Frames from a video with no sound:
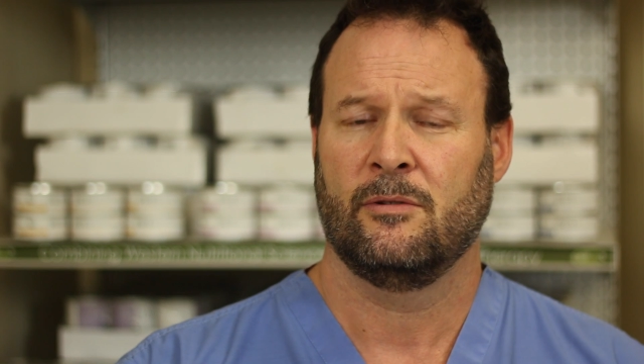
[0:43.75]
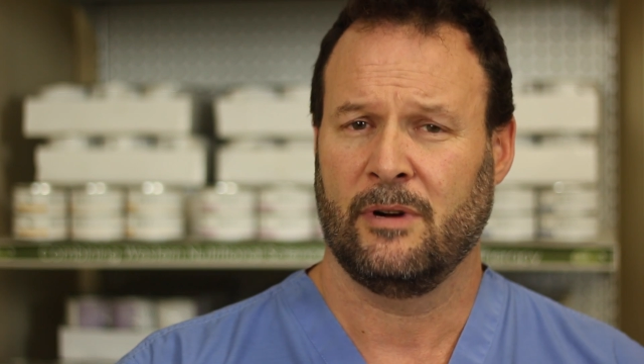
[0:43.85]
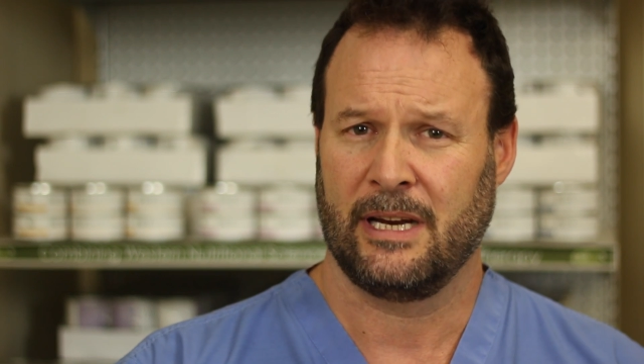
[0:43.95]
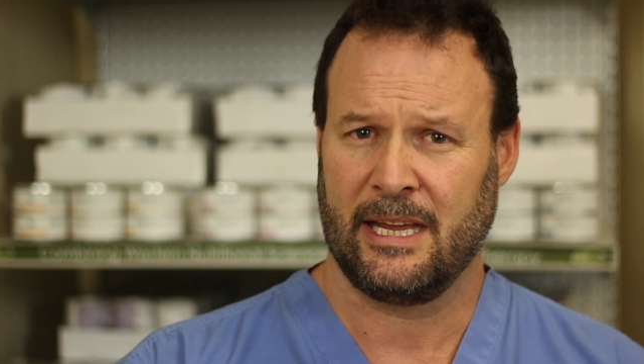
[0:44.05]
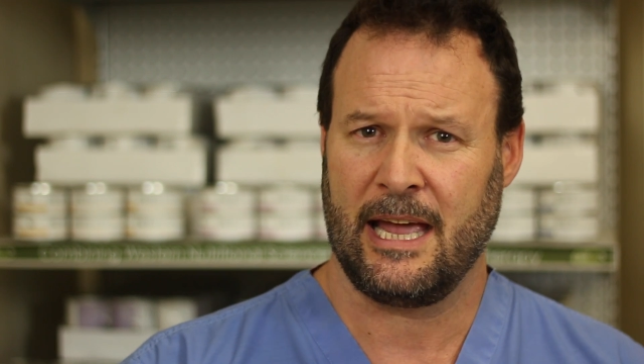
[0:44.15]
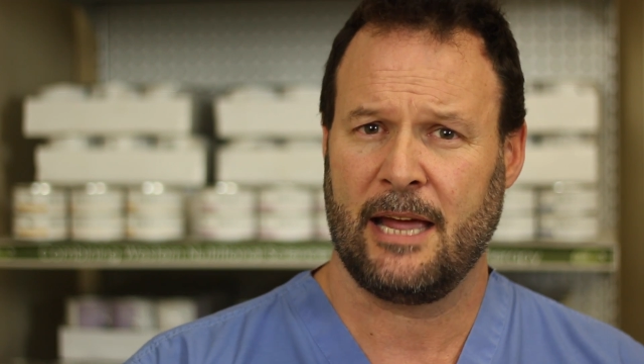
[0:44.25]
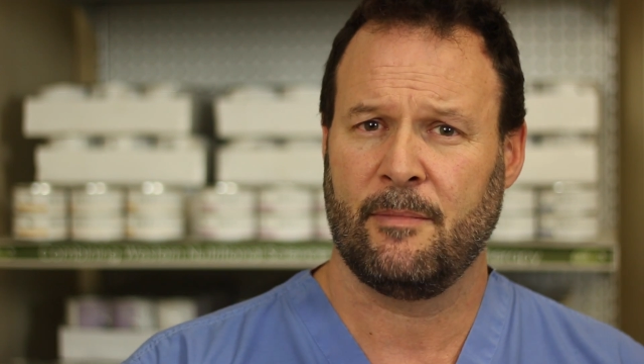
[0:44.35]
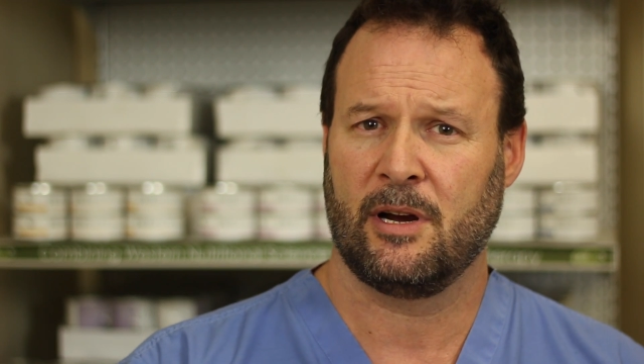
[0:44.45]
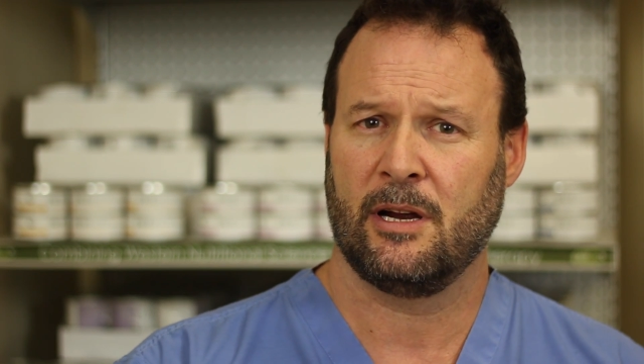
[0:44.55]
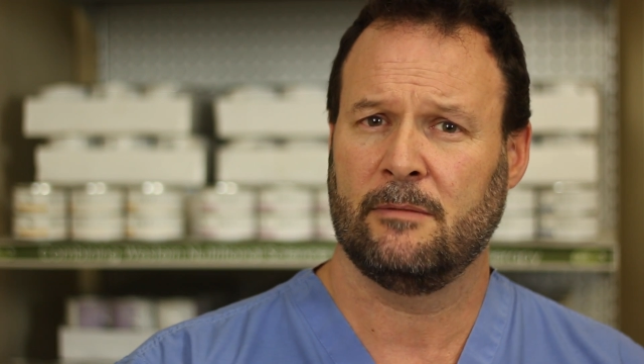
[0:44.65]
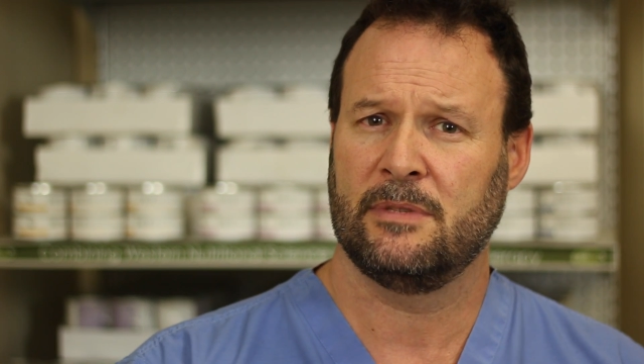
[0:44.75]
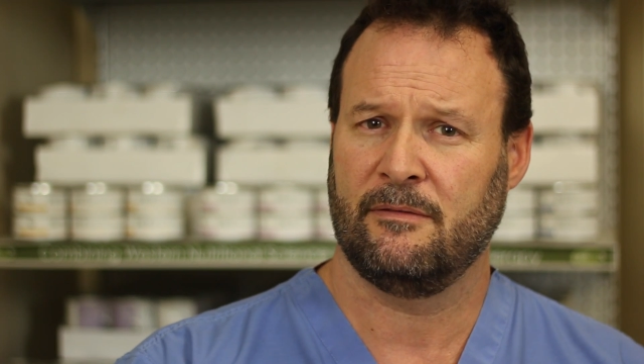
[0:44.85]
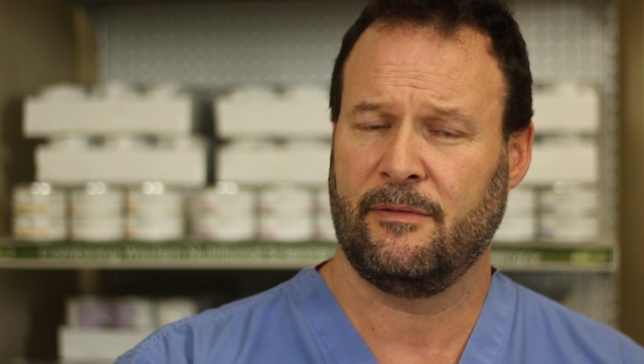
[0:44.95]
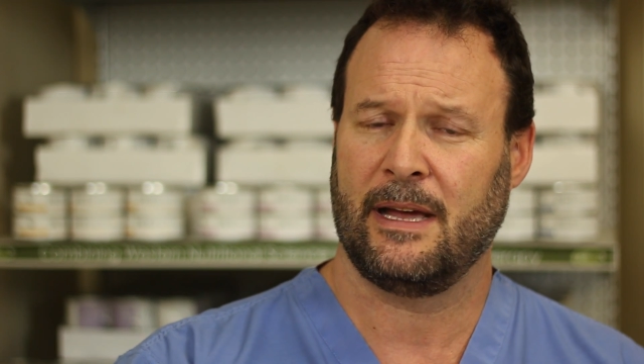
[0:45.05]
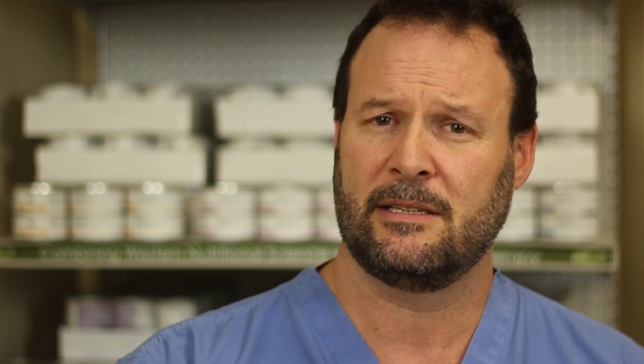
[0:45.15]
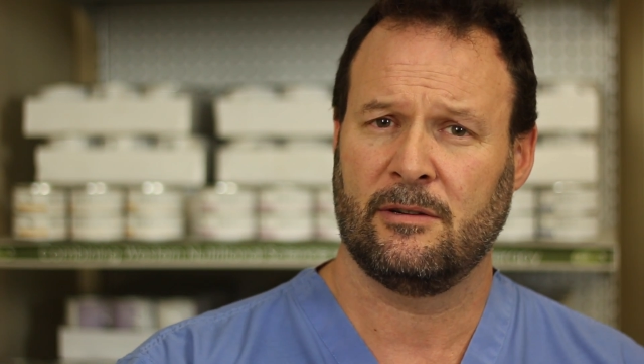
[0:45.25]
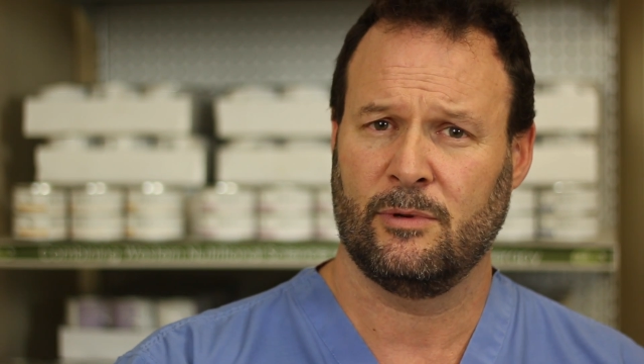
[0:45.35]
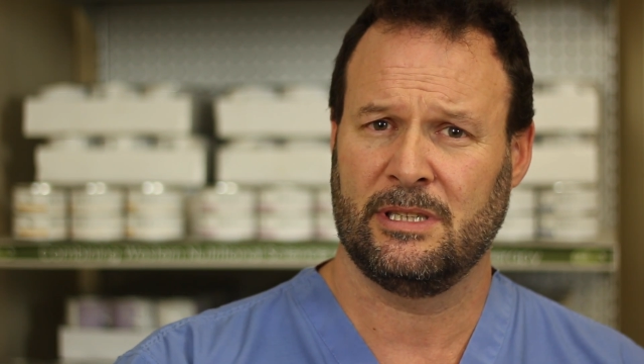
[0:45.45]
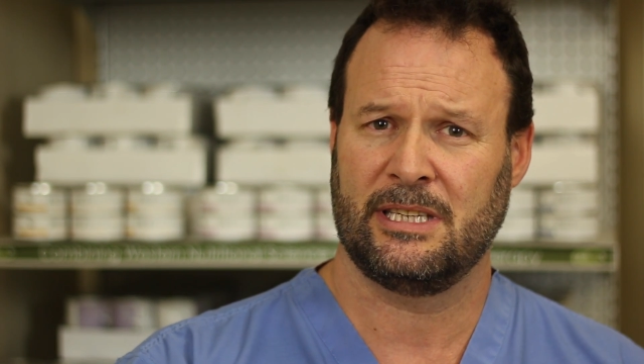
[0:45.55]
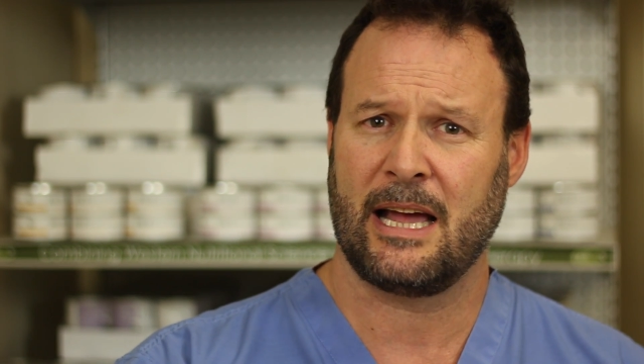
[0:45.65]
when a cat becomes
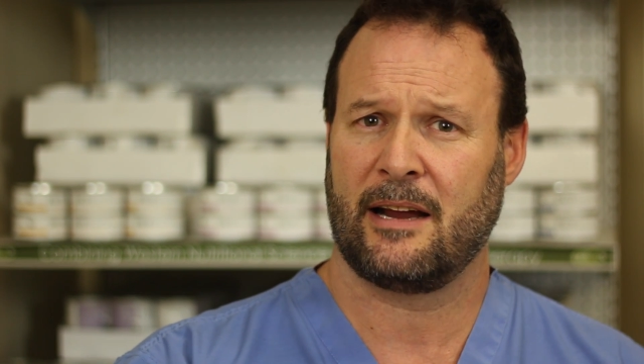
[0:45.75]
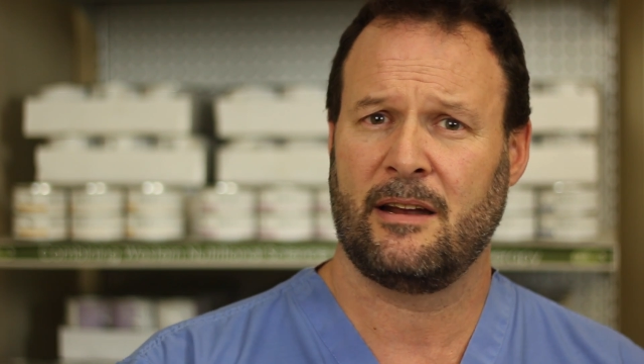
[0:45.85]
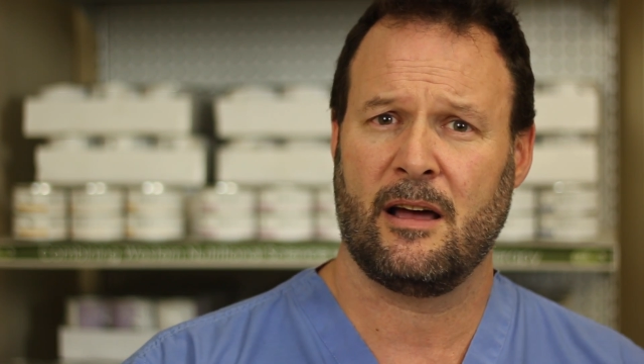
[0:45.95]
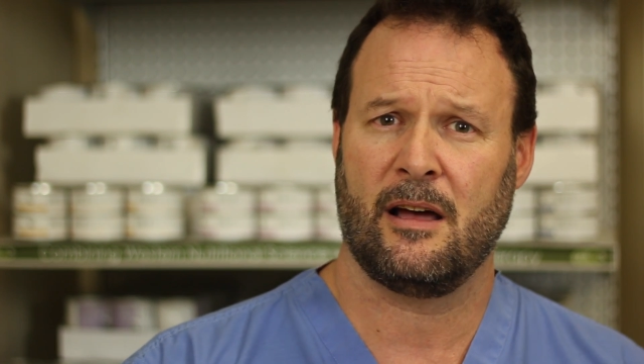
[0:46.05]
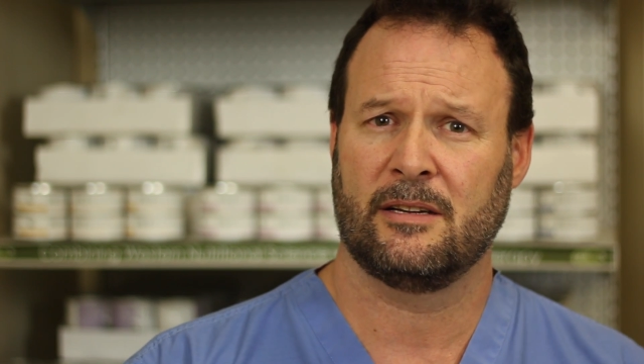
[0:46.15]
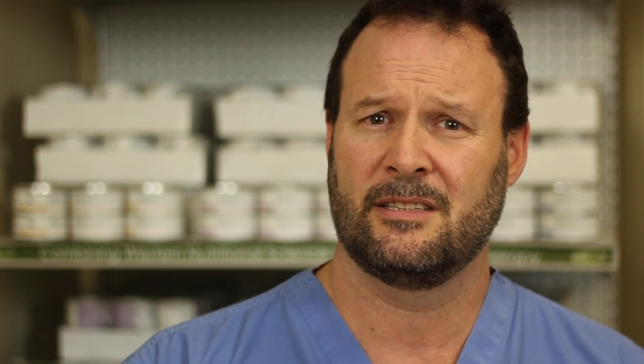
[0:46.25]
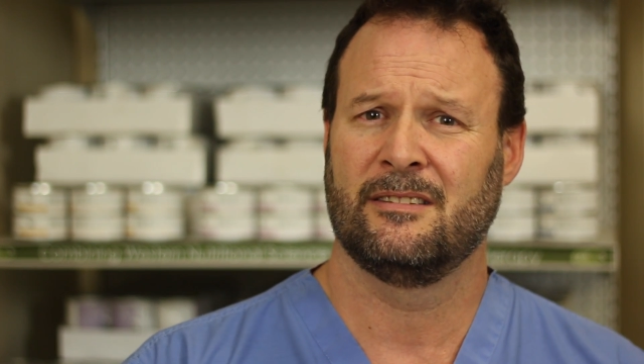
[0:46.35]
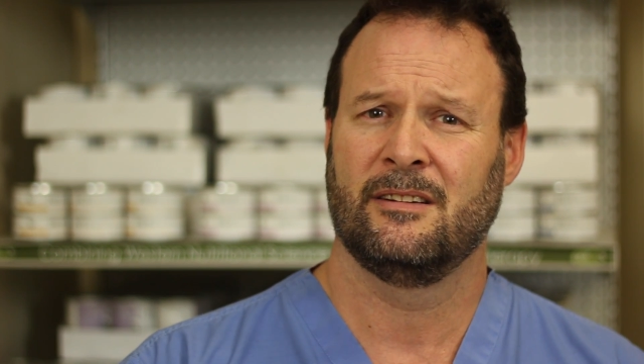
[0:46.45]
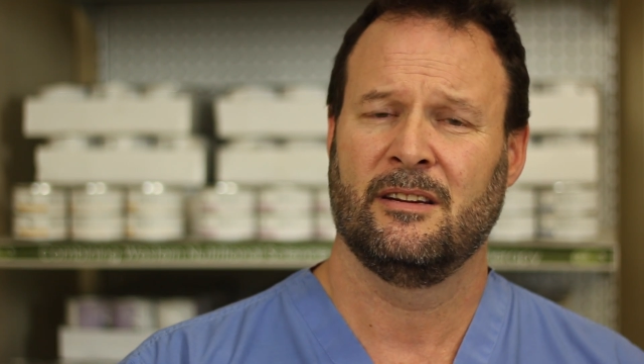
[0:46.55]
infected with Cytox,